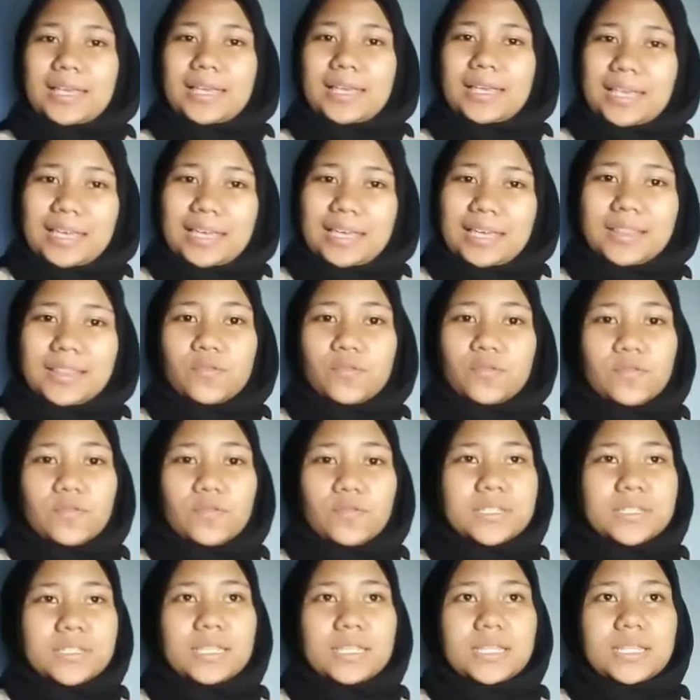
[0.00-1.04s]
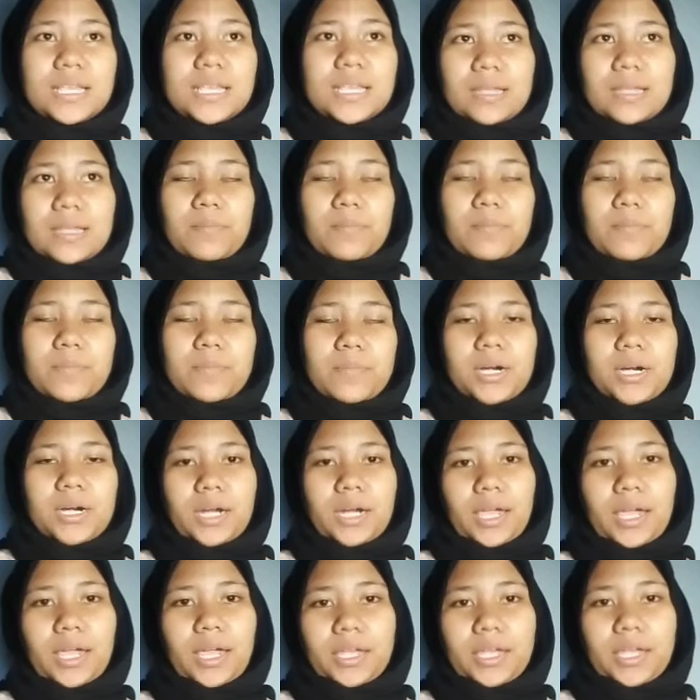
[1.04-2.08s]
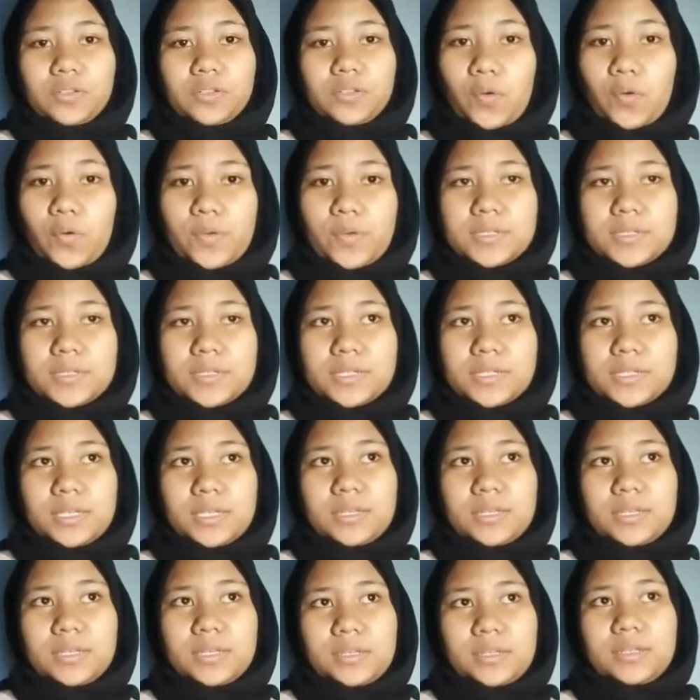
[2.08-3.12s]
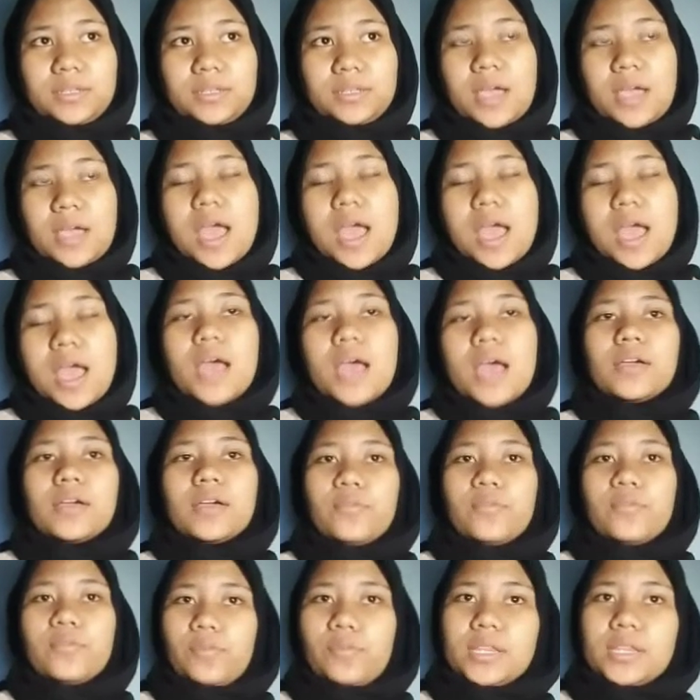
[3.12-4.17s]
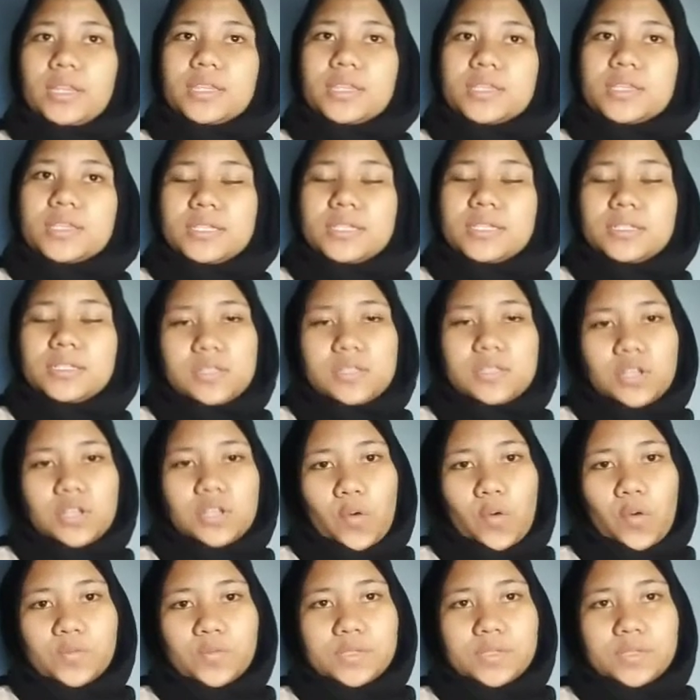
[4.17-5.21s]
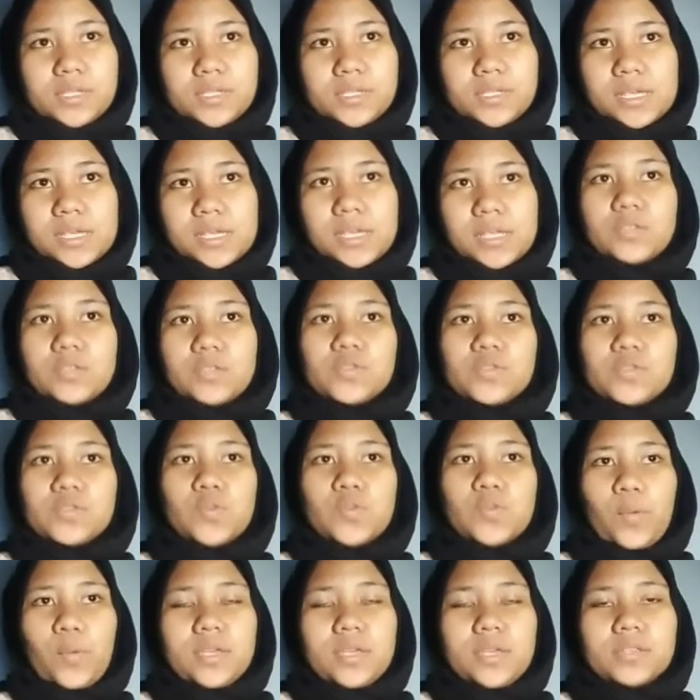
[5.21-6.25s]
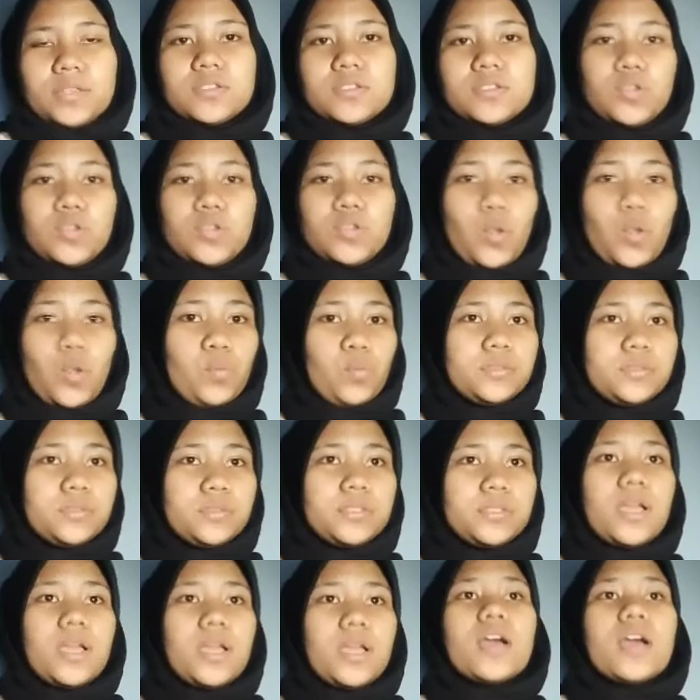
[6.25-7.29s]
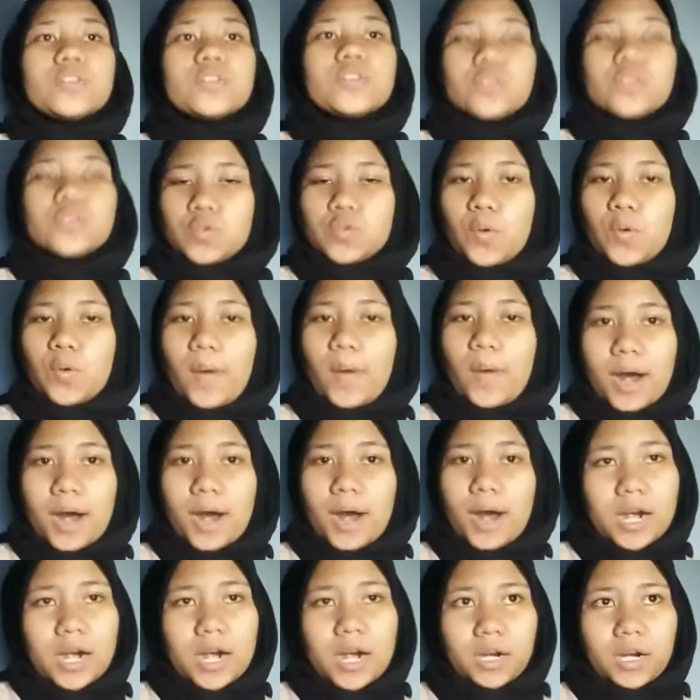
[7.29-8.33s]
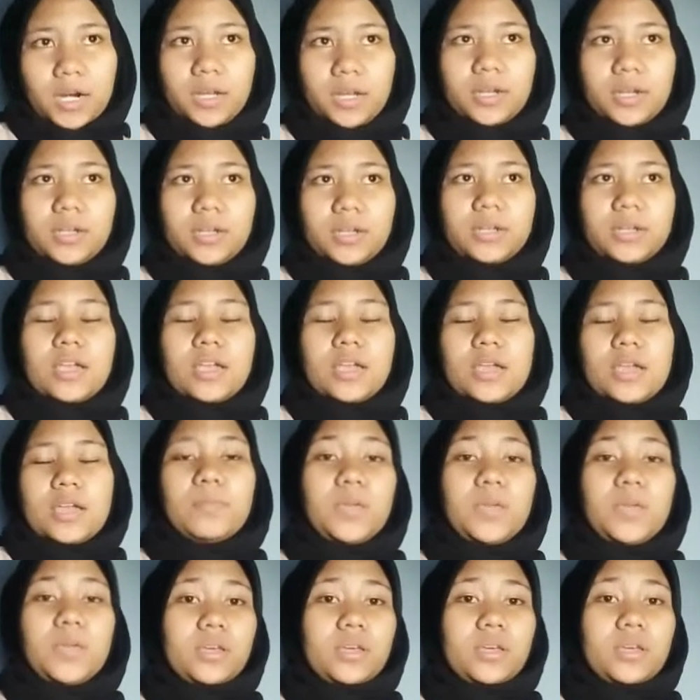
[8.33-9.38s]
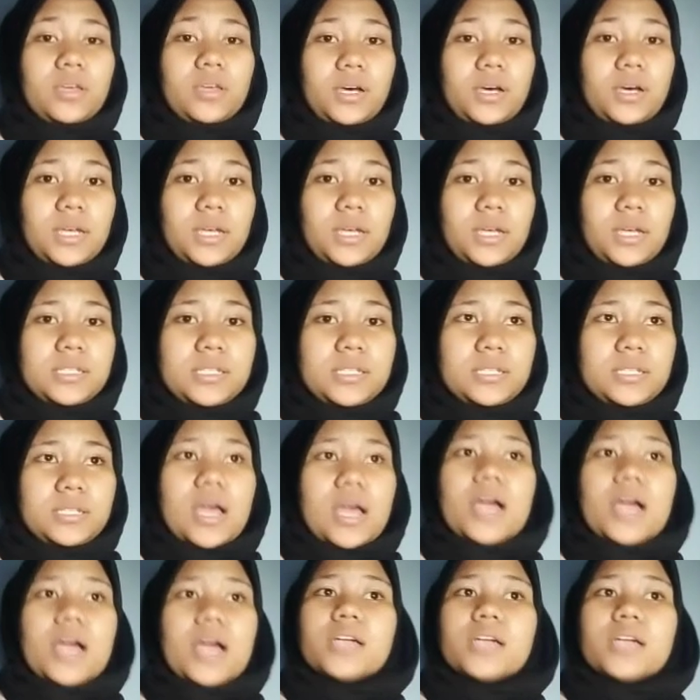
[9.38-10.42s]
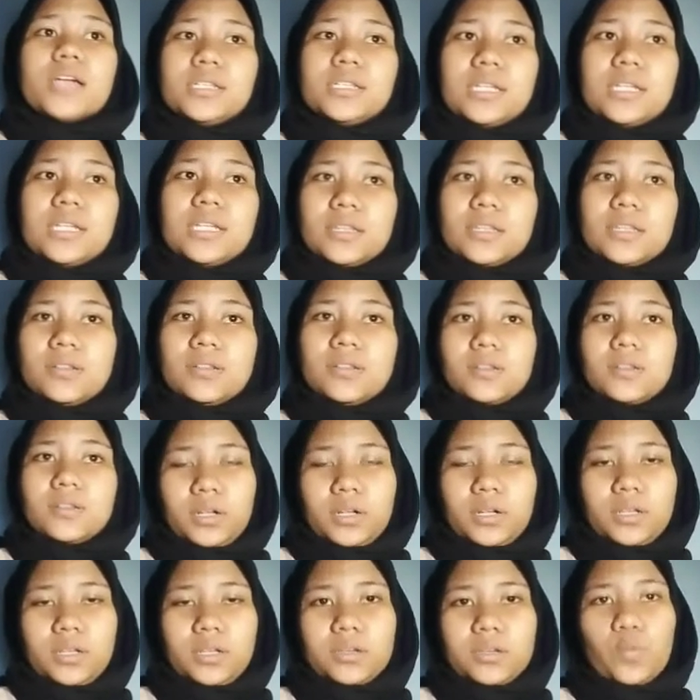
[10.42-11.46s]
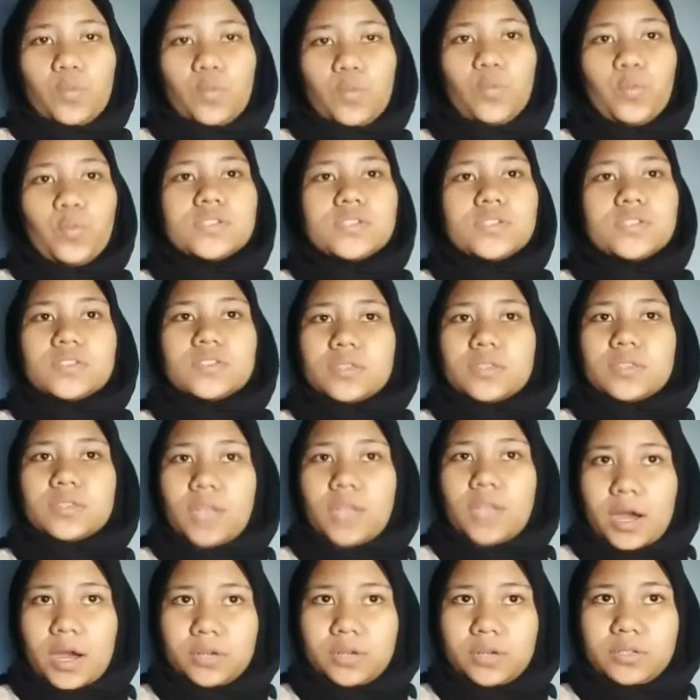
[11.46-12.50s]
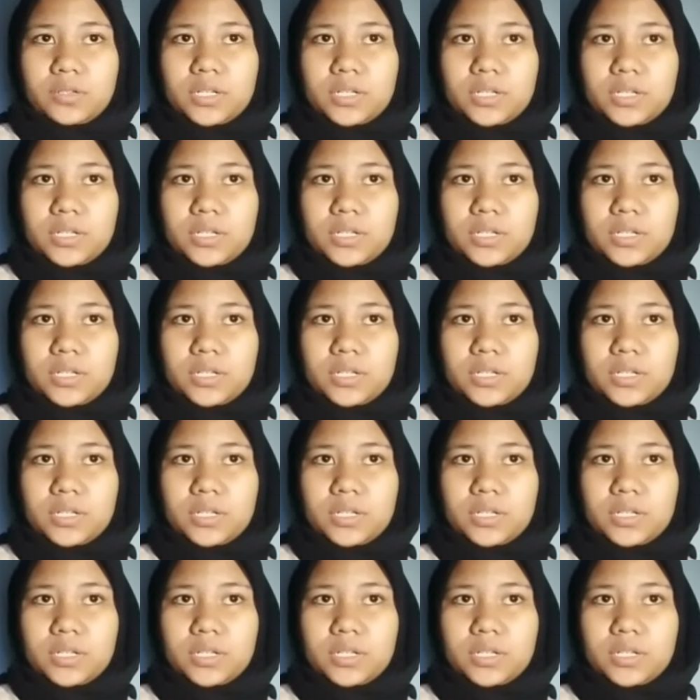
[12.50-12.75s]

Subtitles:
It was December and coincided with the snow season, so it snowed so hard because the little girl was tired